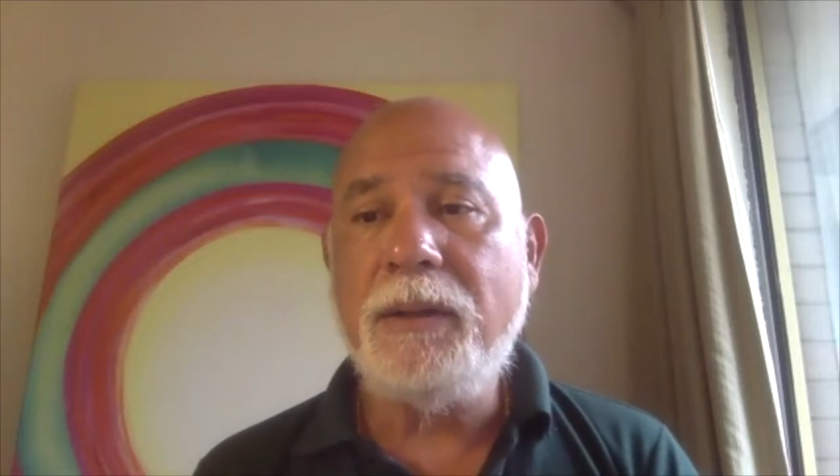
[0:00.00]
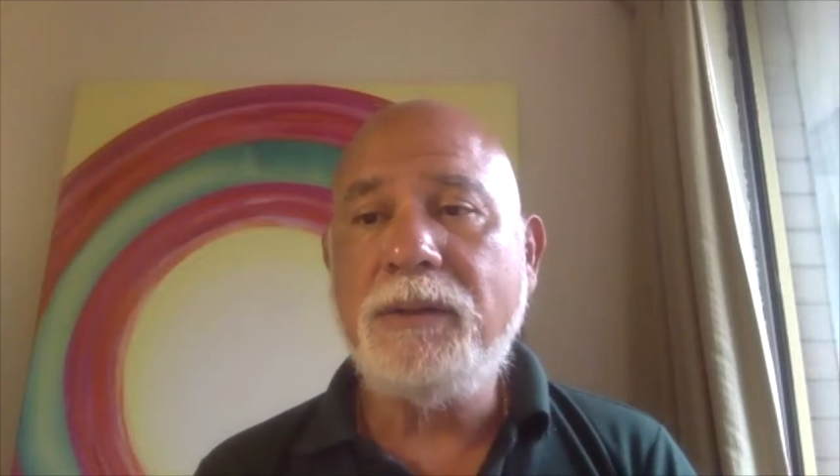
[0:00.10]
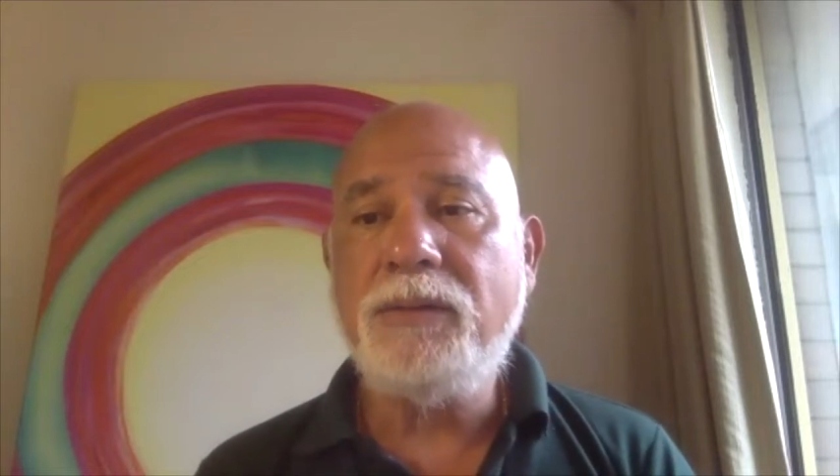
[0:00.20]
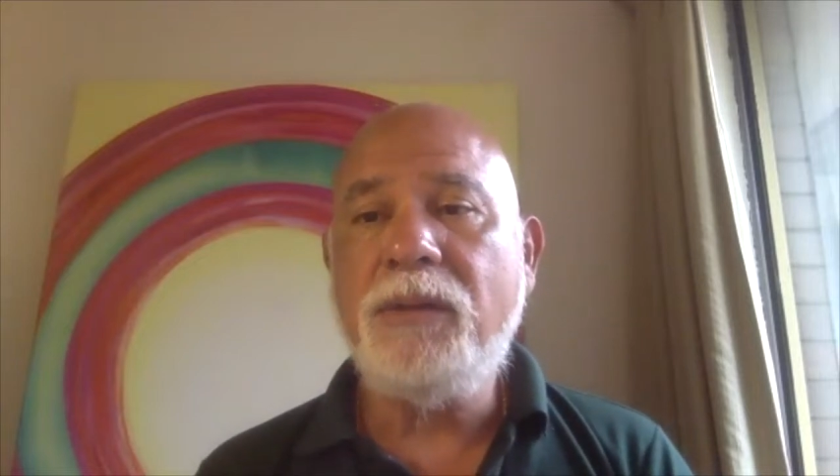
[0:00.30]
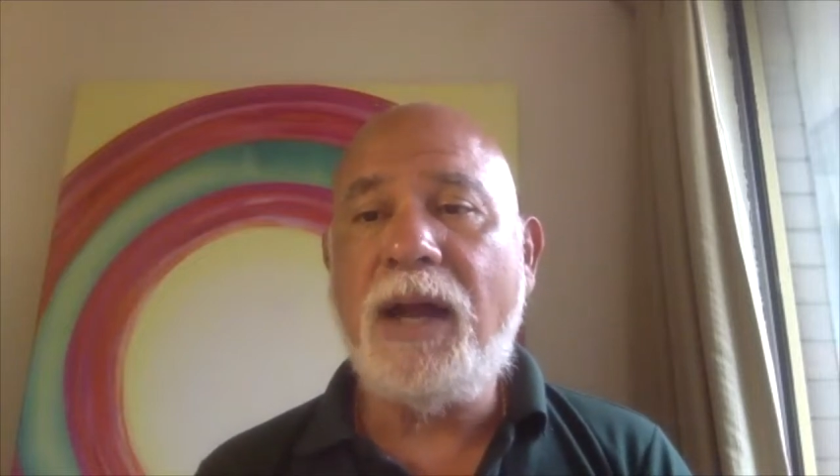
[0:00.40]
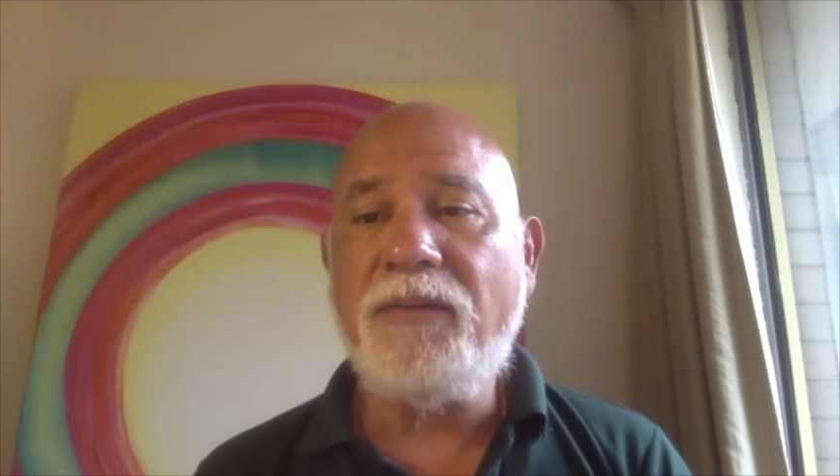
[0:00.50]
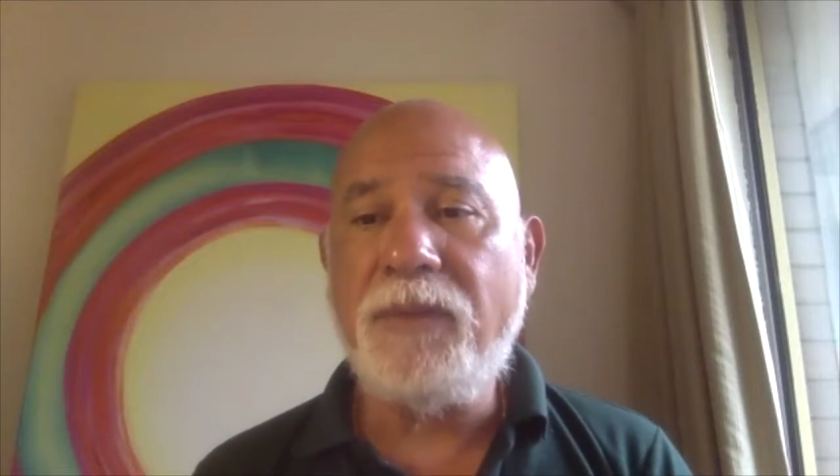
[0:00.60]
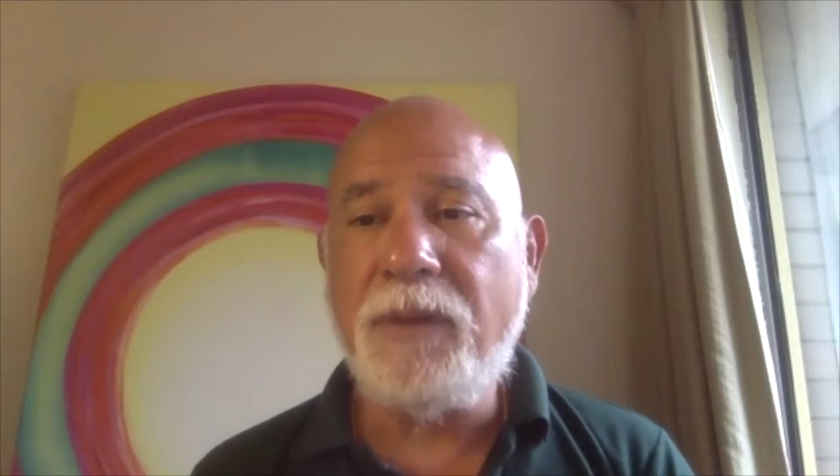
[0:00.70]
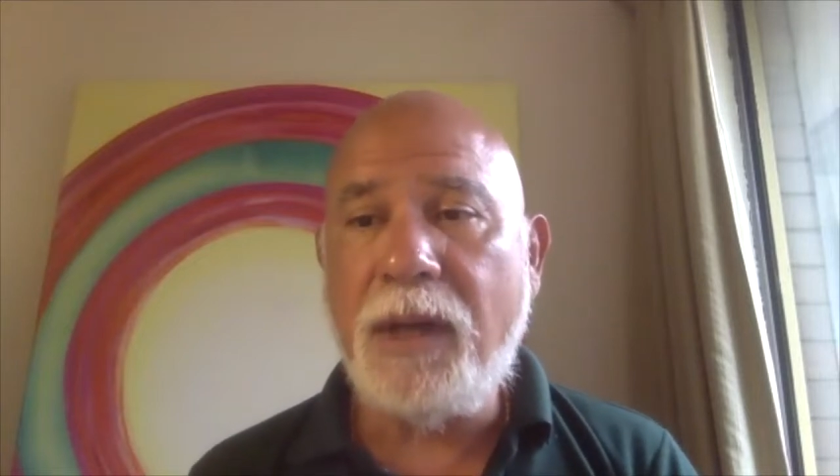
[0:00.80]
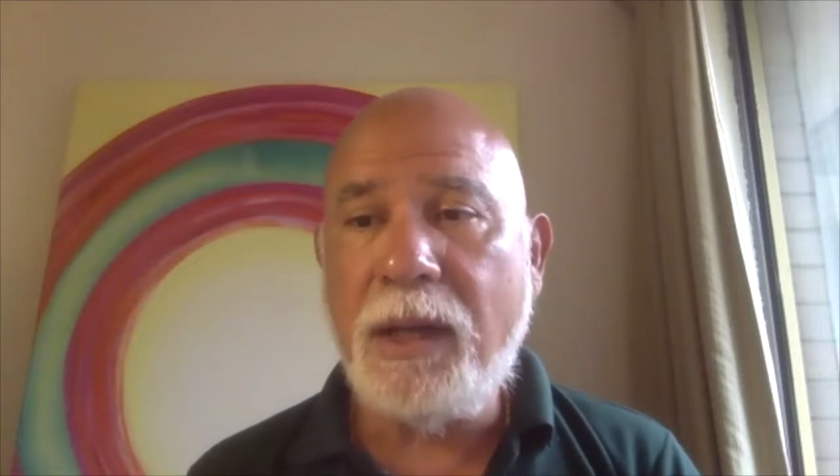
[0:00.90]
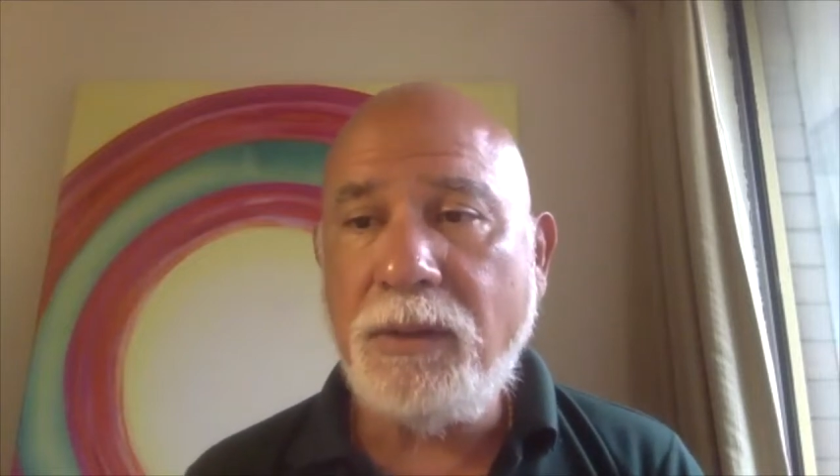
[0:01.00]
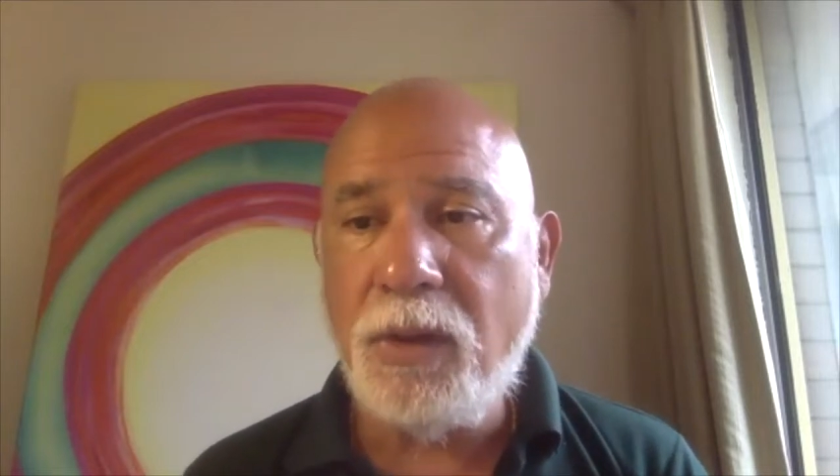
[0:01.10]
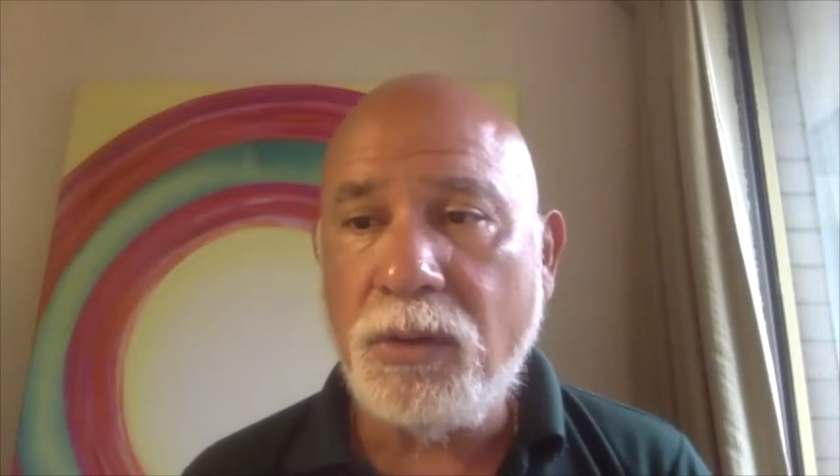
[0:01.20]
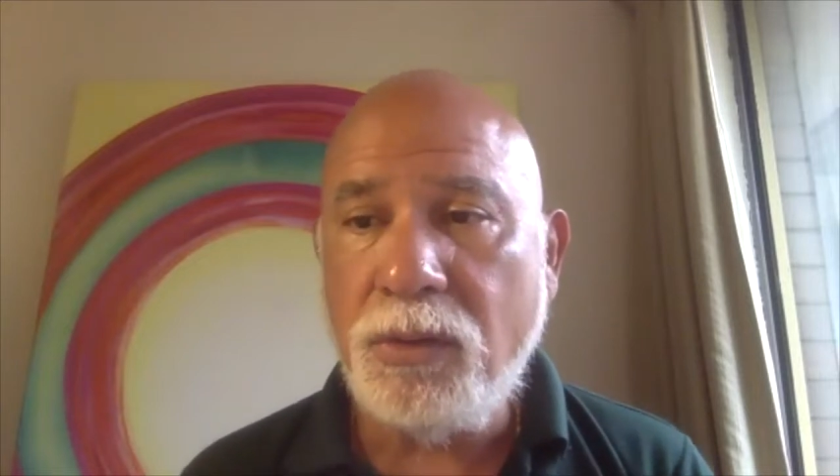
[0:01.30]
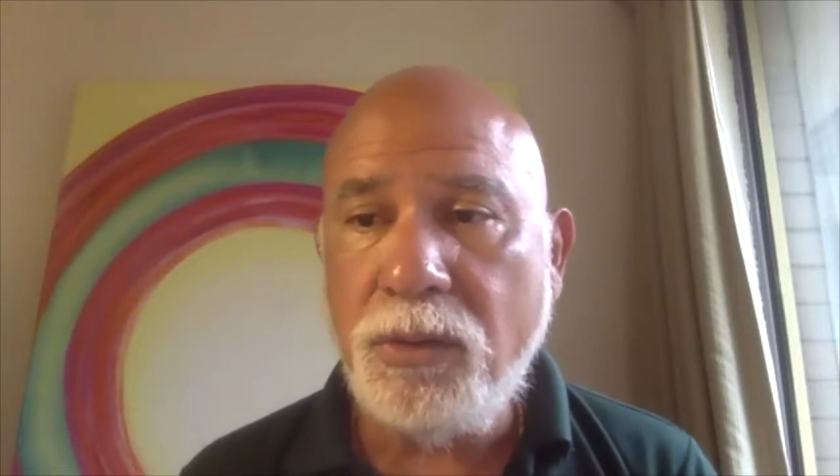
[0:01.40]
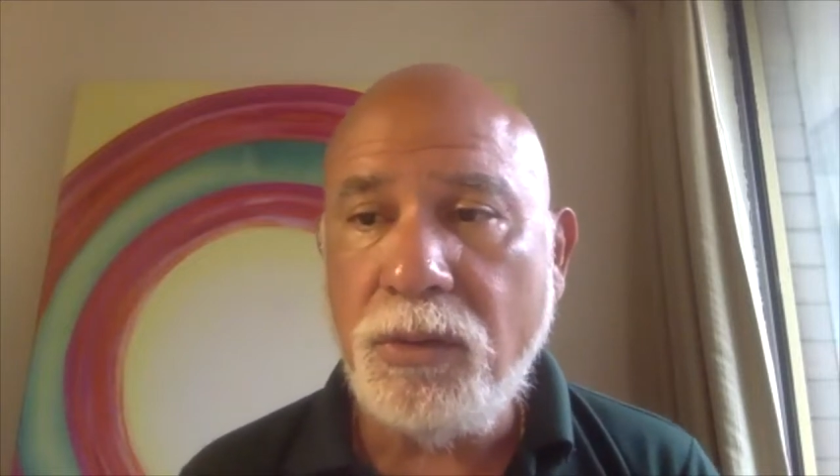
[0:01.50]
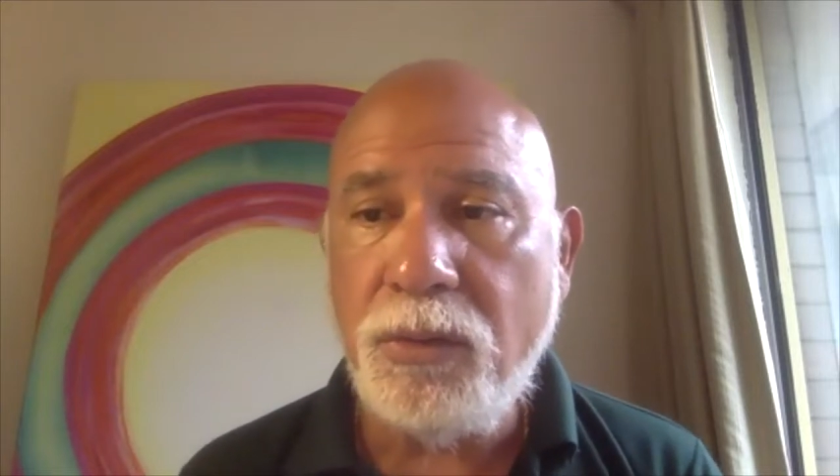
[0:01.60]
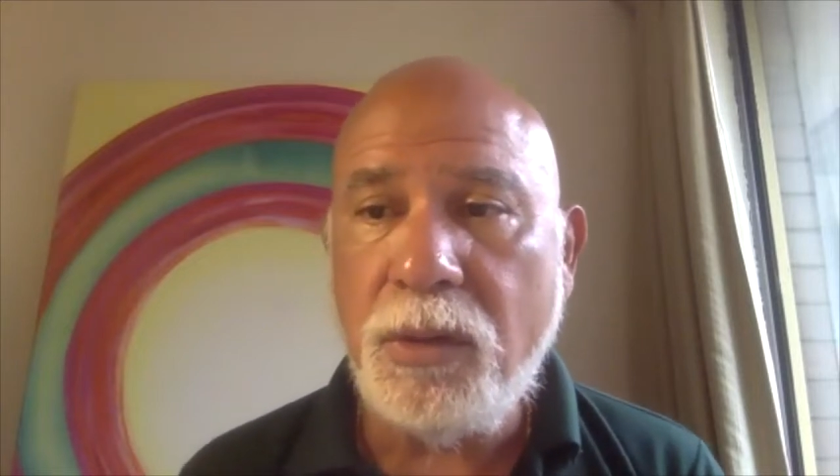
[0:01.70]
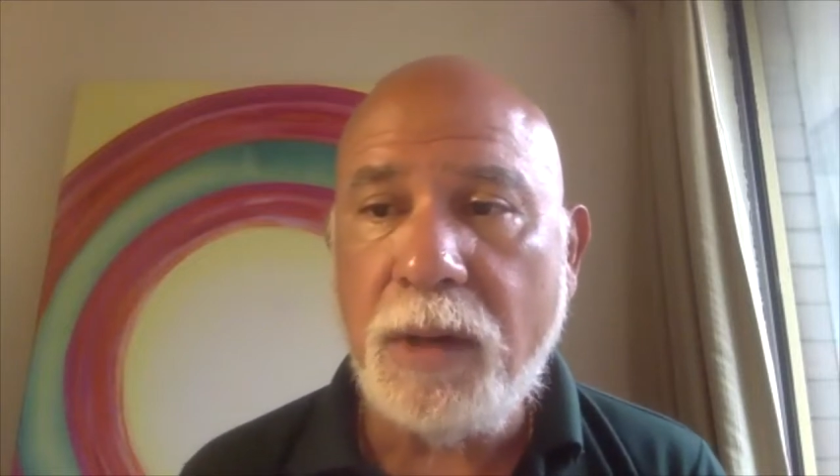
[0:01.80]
Soon after I talk to you,